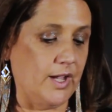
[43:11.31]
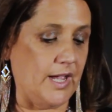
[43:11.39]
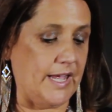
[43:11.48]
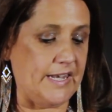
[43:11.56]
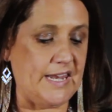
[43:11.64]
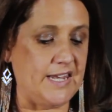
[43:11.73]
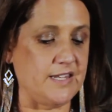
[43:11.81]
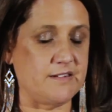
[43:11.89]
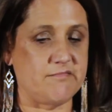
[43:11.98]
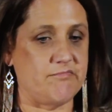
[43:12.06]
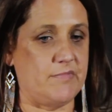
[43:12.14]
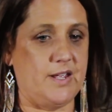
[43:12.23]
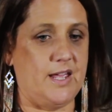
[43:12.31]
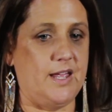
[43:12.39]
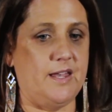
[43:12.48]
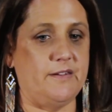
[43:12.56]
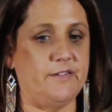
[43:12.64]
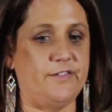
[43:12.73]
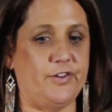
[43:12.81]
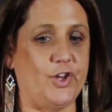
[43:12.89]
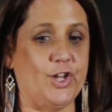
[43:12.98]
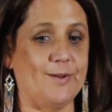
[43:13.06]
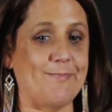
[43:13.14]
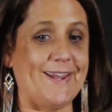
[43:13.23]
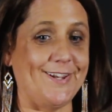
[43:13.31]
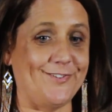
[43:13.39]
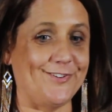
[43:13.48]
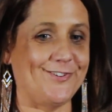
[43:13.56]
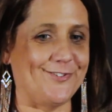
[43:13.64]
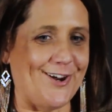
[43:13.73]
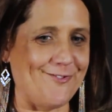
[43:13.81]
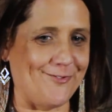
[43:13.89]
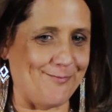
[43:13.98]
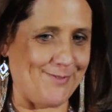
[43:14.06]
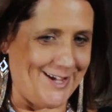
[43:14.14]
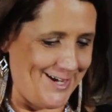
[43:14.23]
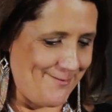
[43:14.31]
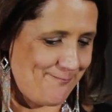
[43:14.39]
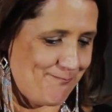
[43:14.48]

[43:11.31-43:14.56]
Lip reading: and you can manage it straight from there.